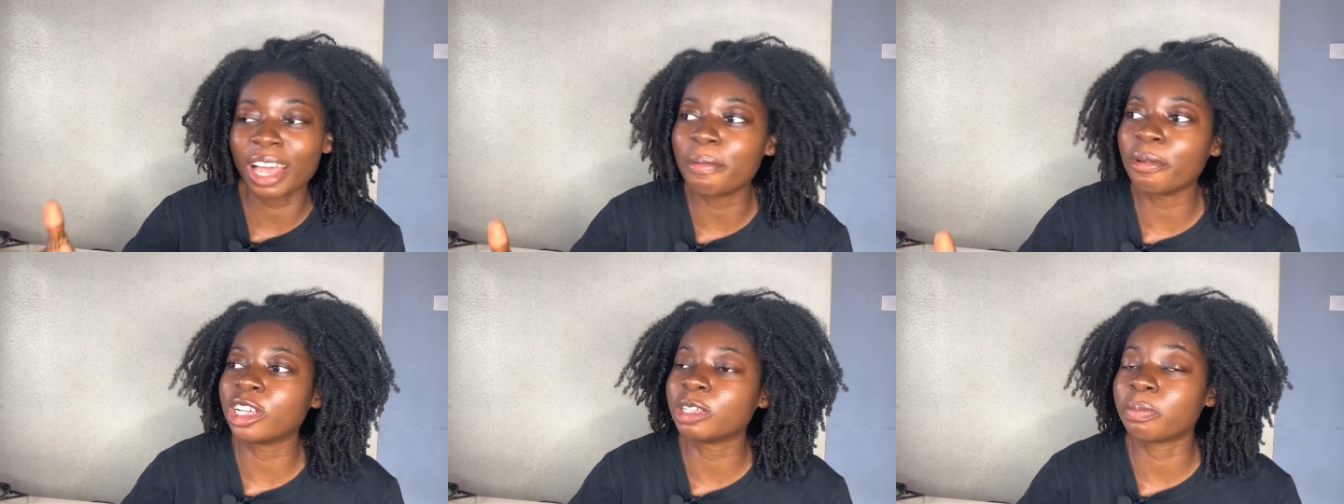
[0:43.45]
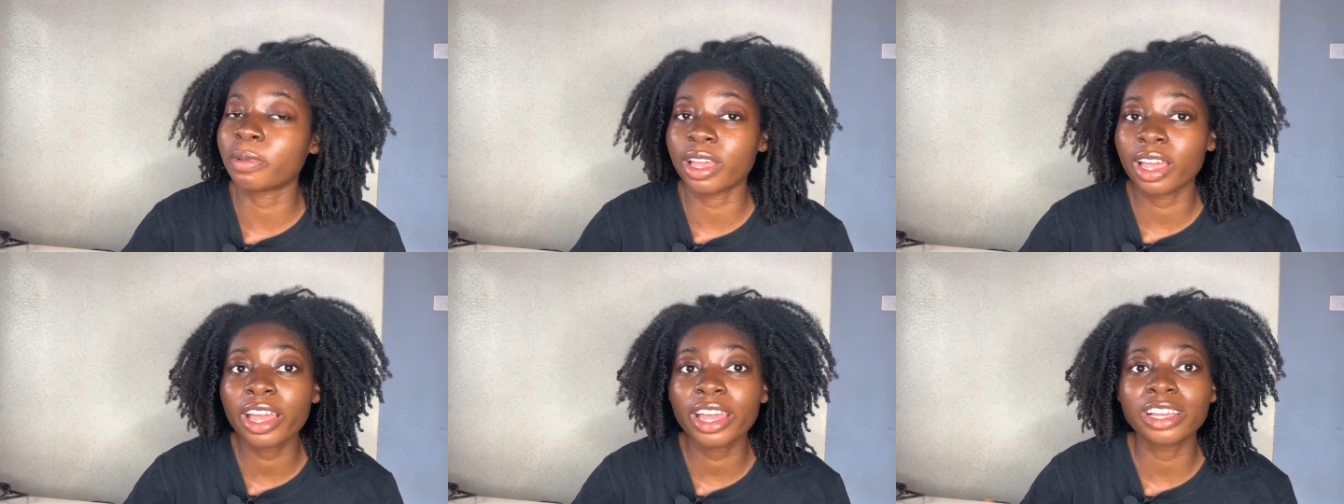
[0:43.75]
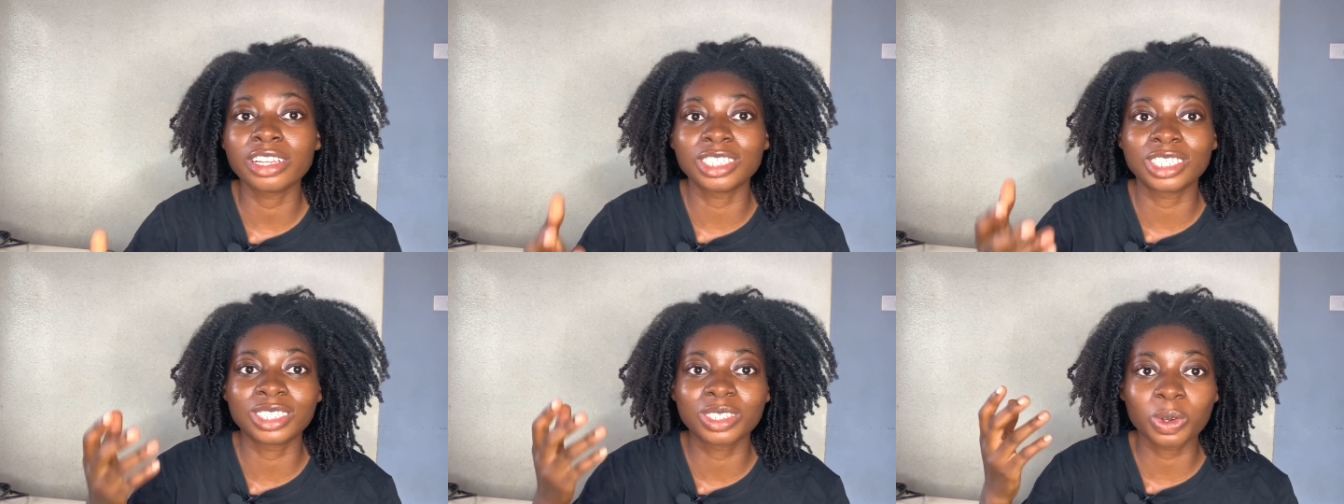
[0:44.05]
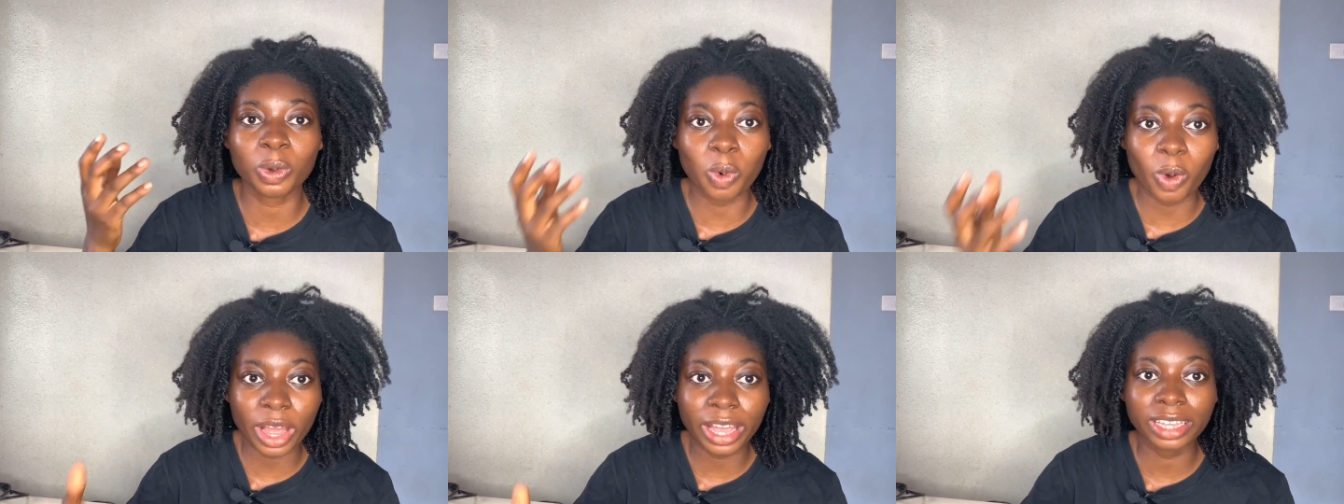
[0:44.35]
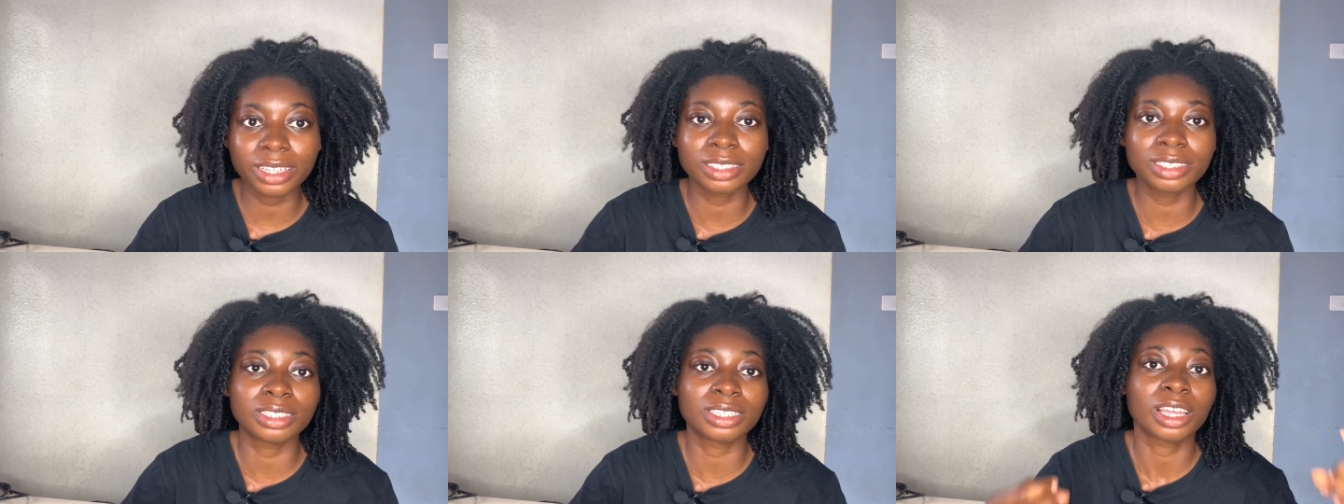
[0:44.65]
Because my hair is
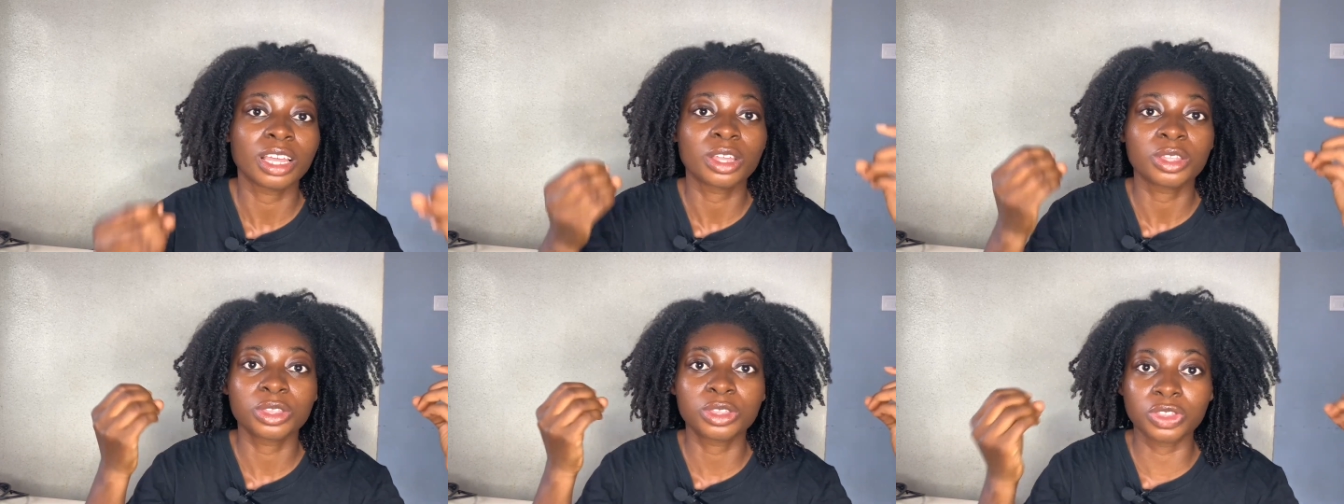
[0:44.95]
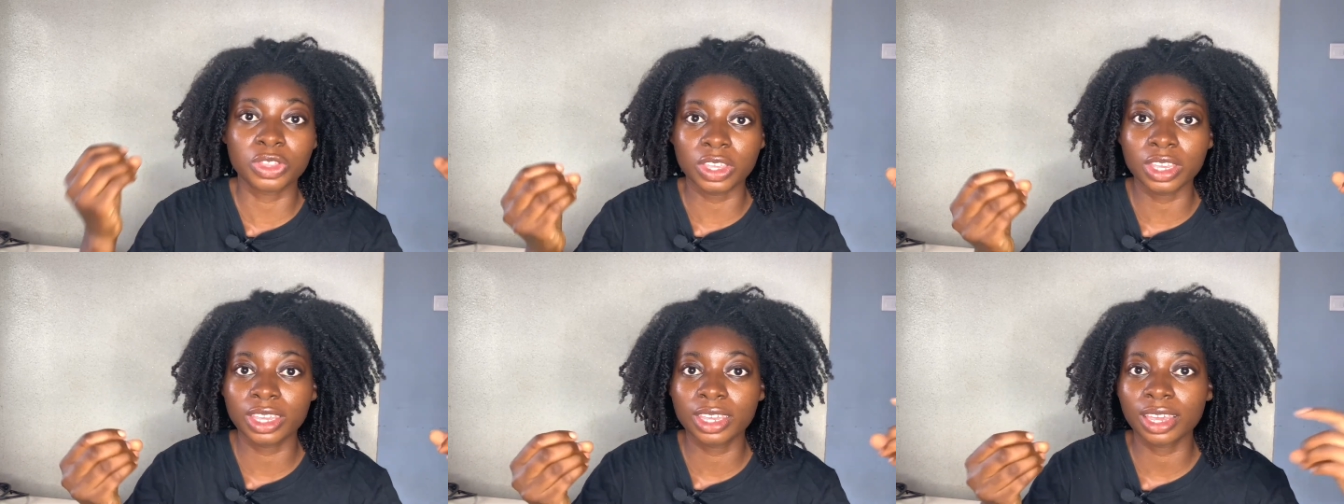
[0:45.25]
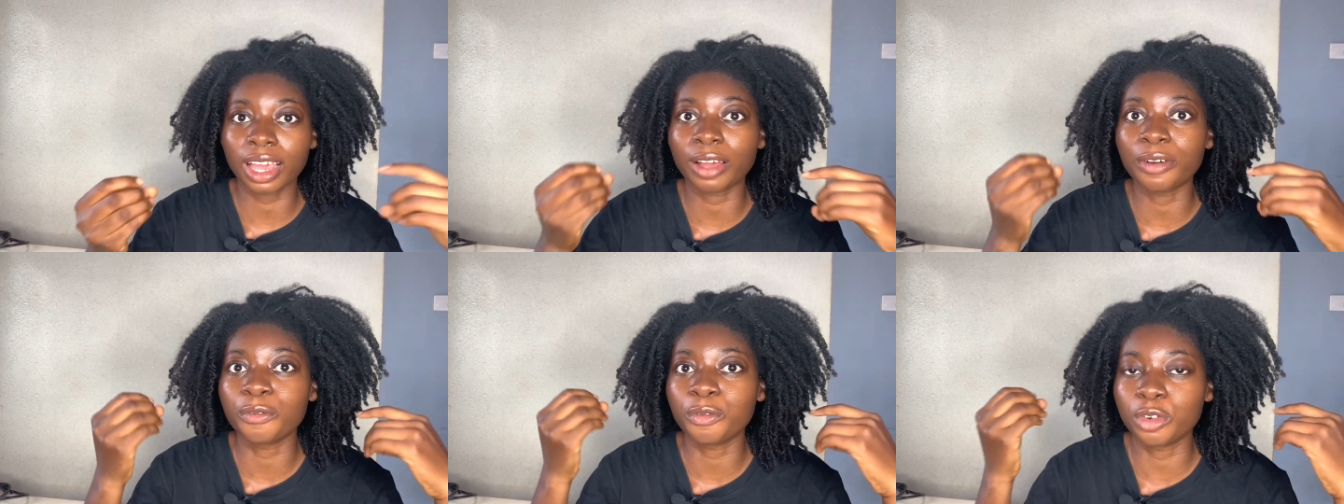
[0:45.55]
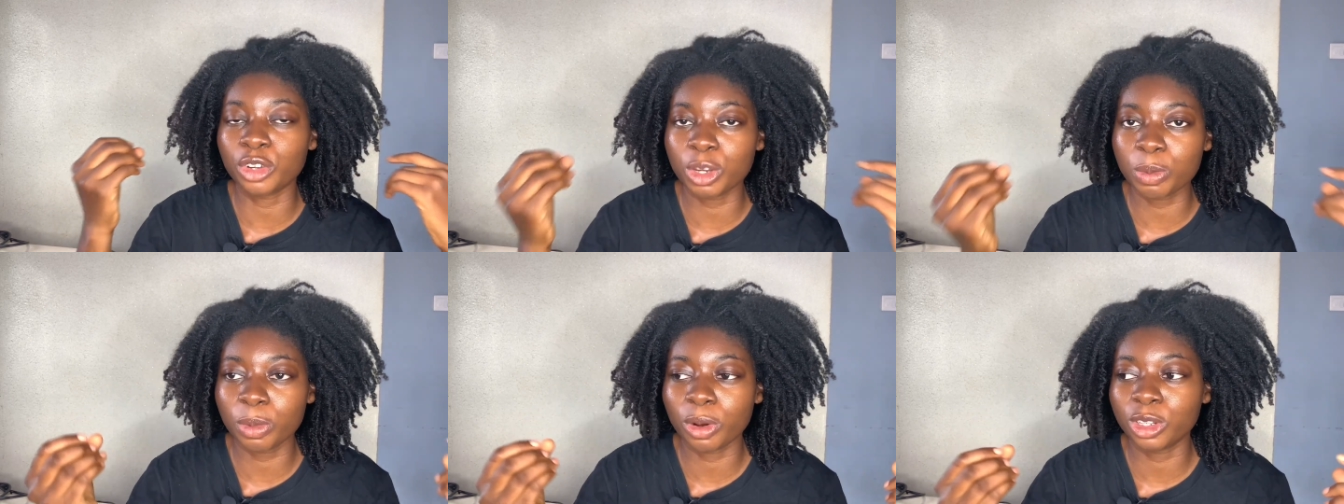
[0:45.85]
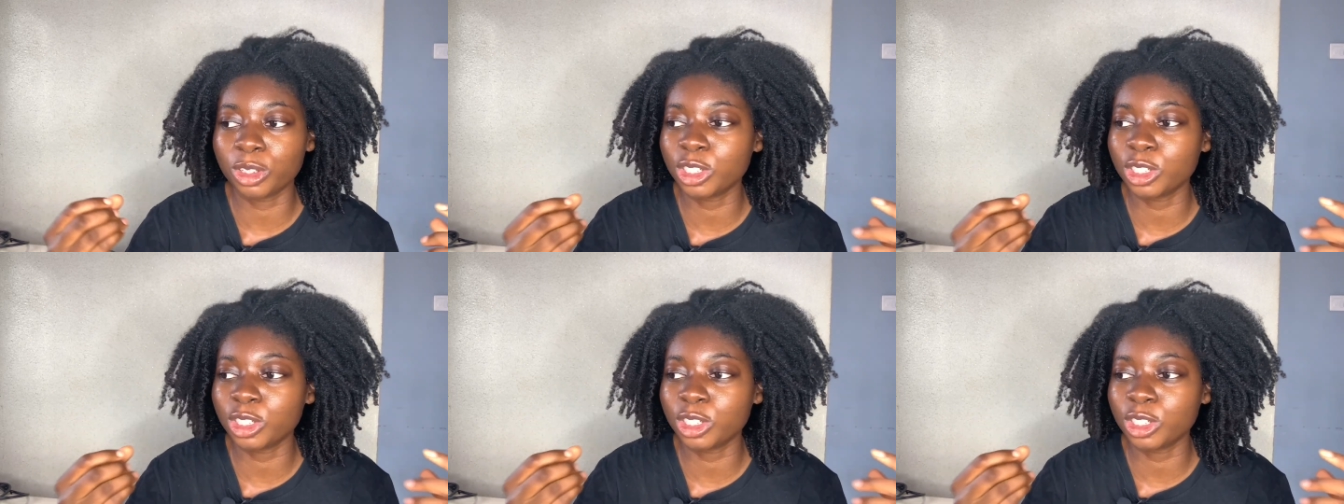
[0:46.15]
quite thick and voluminous.